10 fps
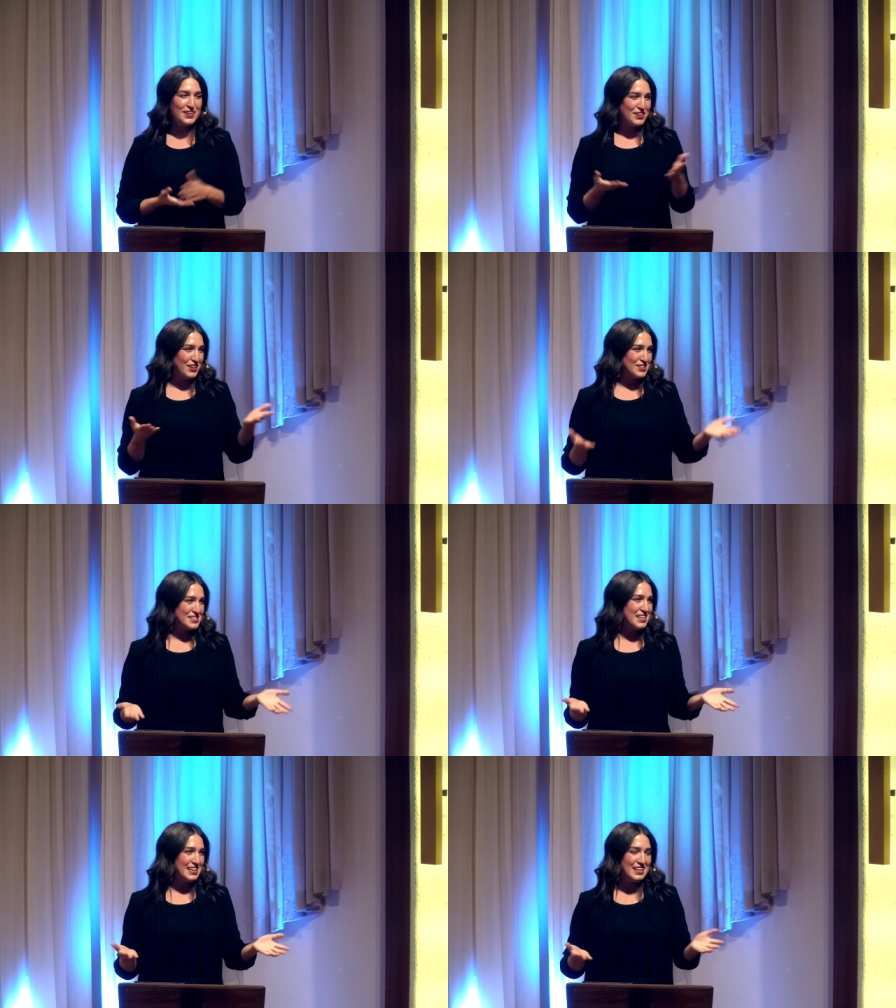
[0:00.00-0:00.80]
or whether you're
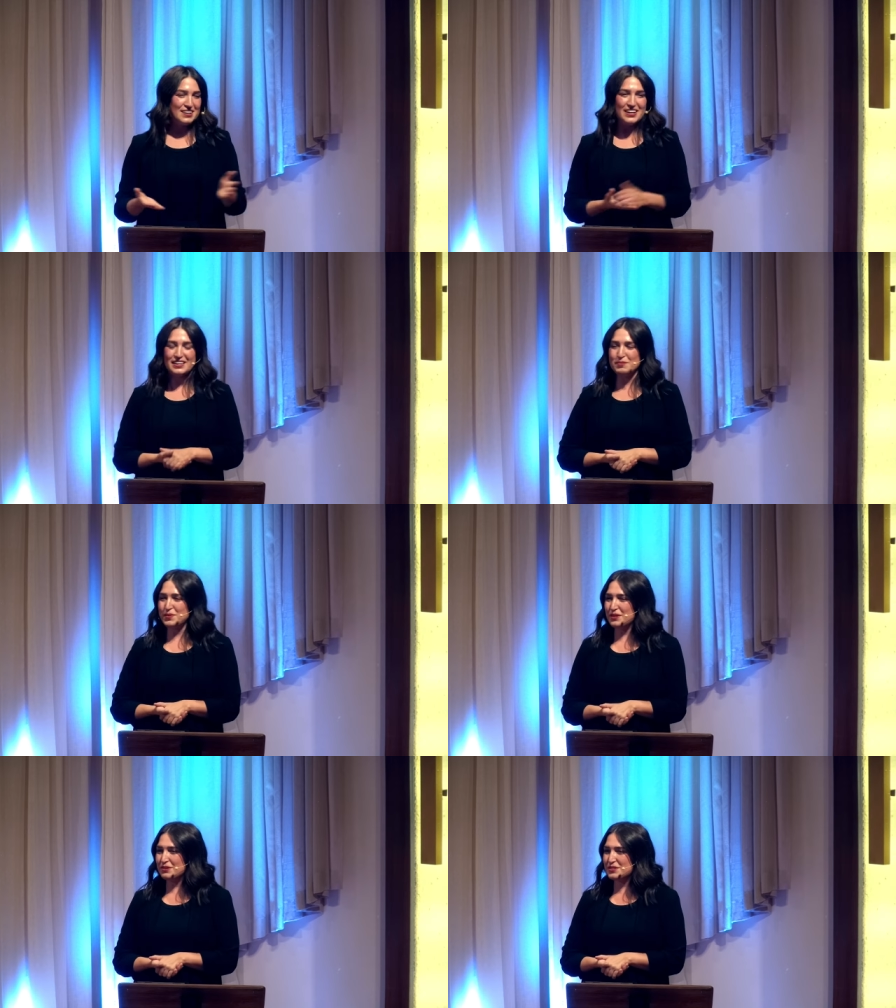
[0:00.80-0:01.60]
sitting here in the
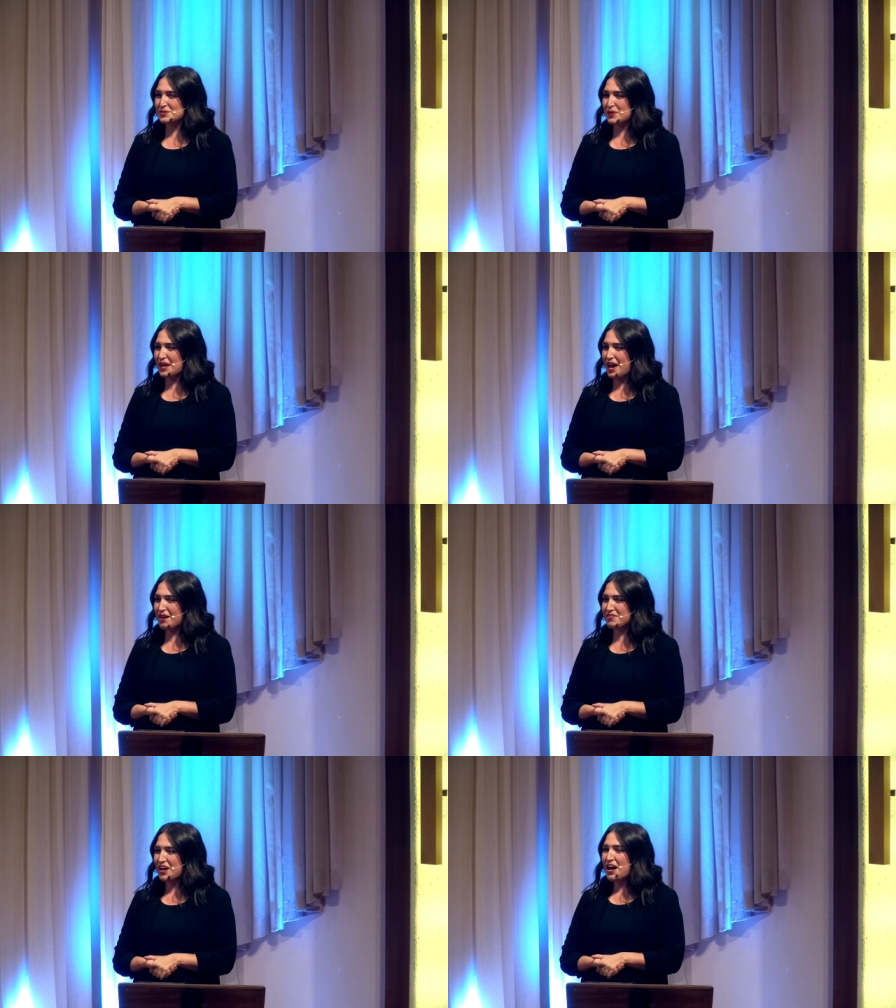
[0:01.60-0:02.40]
pews, we
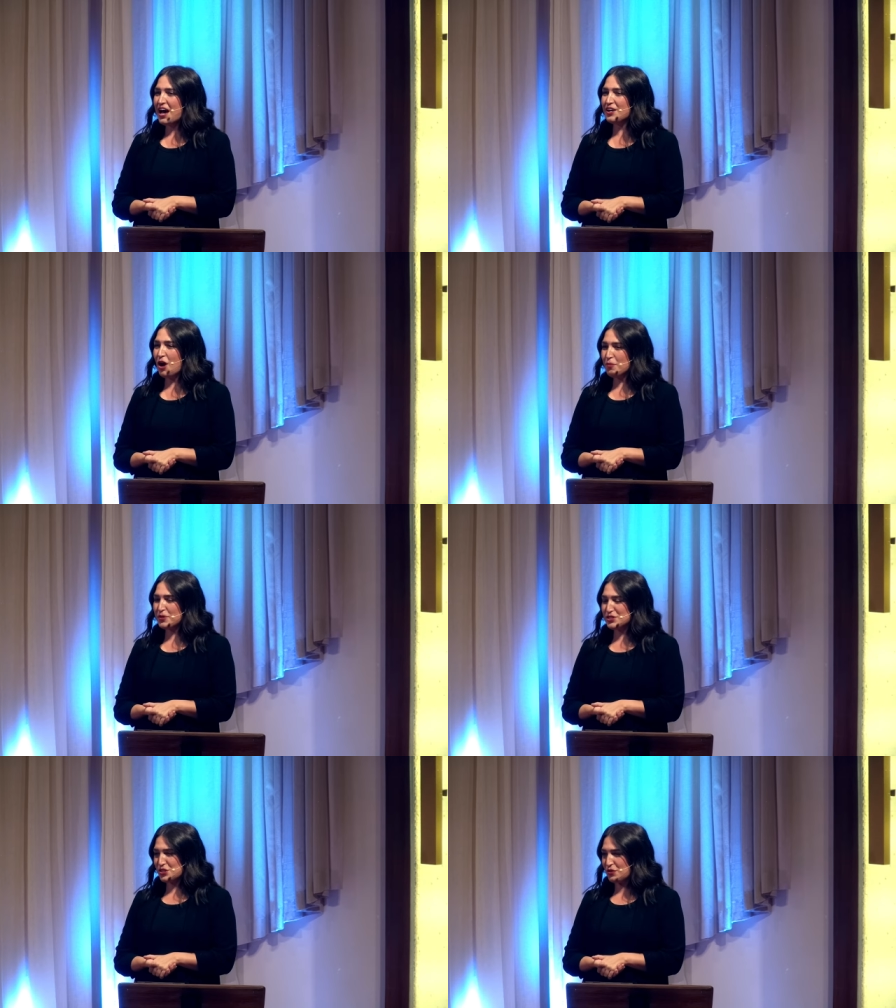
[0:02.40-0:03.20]
have an
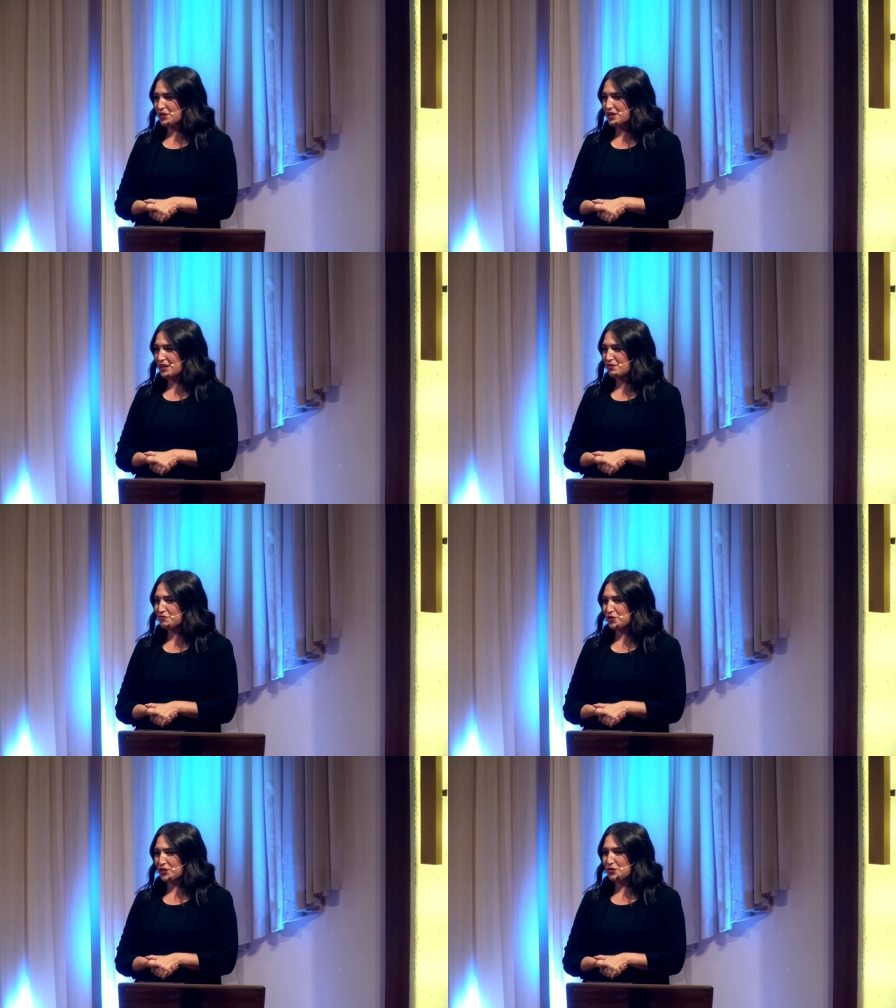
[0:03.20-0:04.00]
opportunity
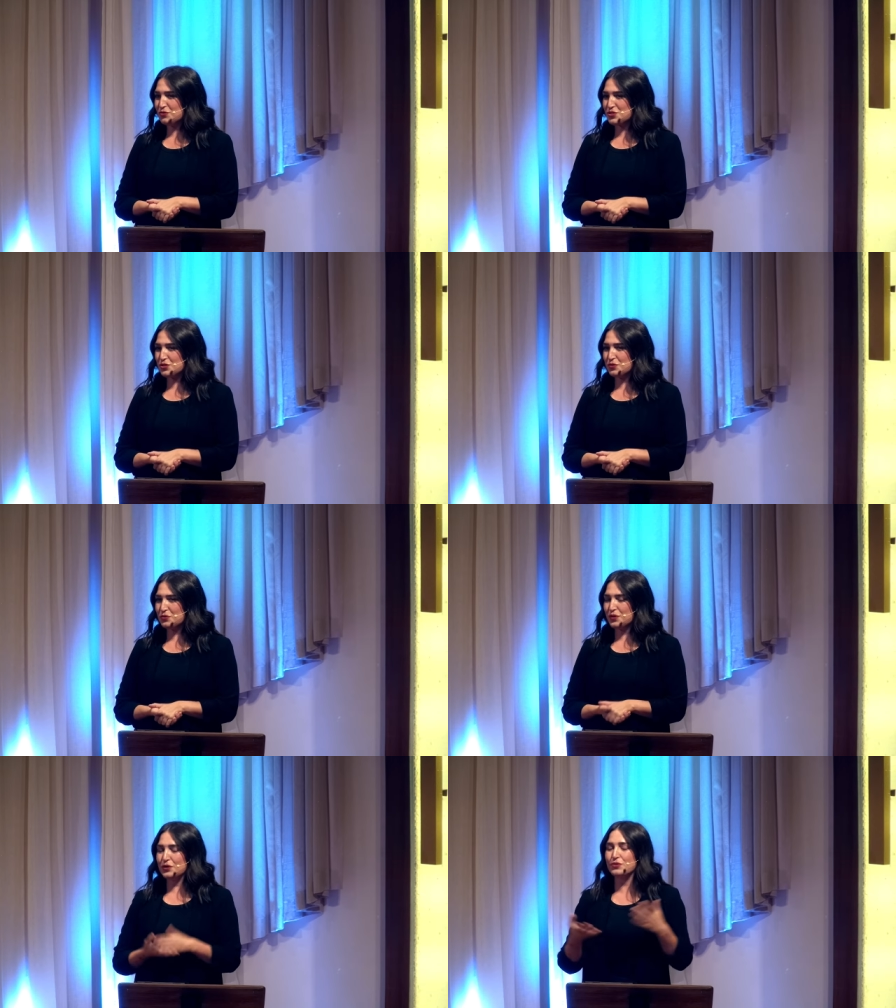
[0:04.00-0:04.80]
for you
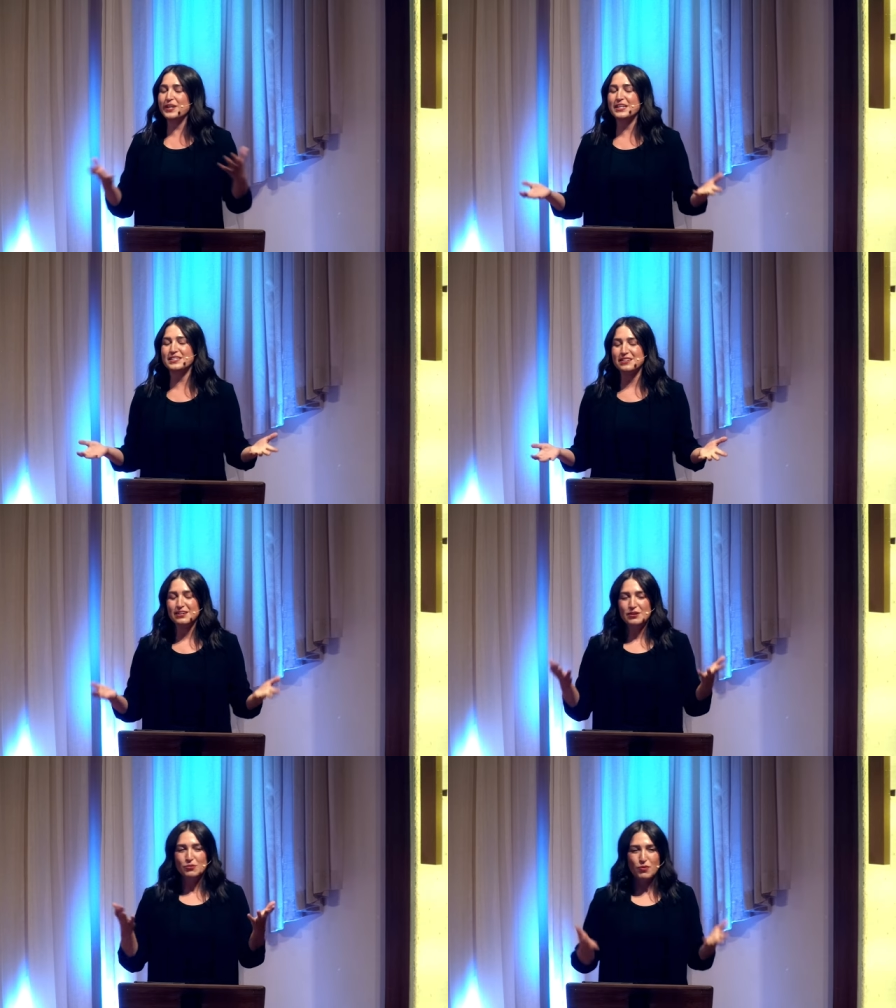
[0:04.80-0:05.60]
to greet
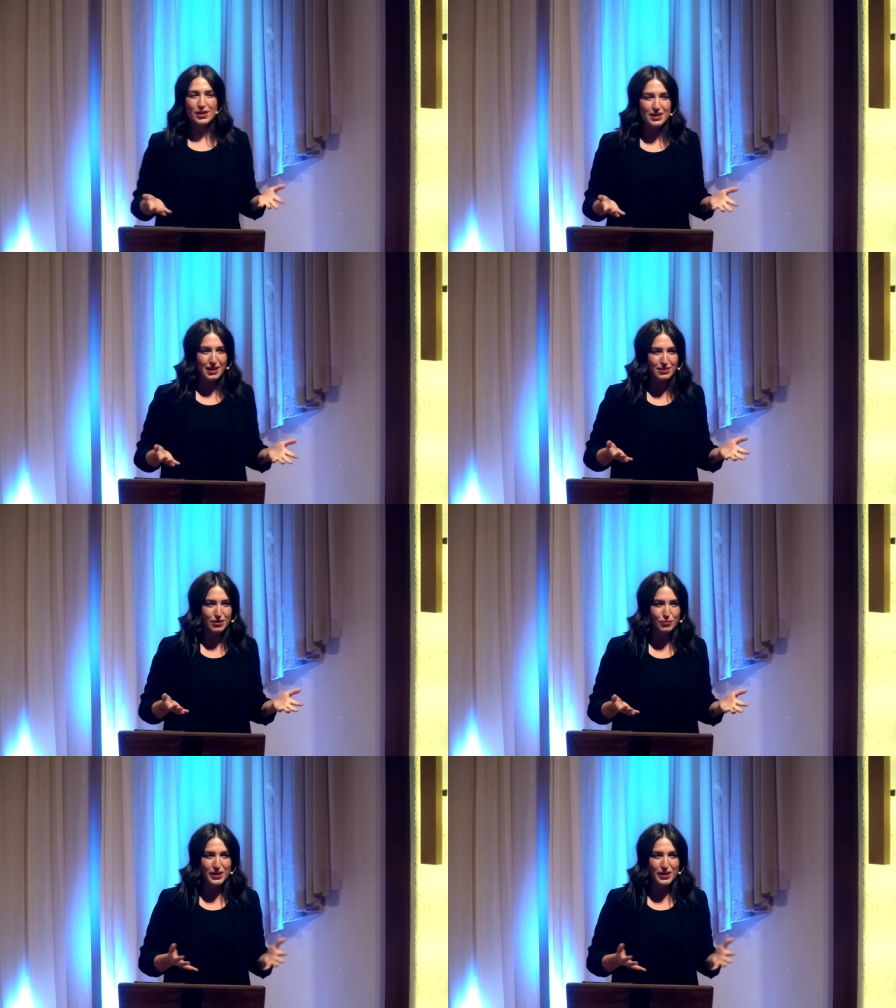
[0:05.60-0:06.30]
one another.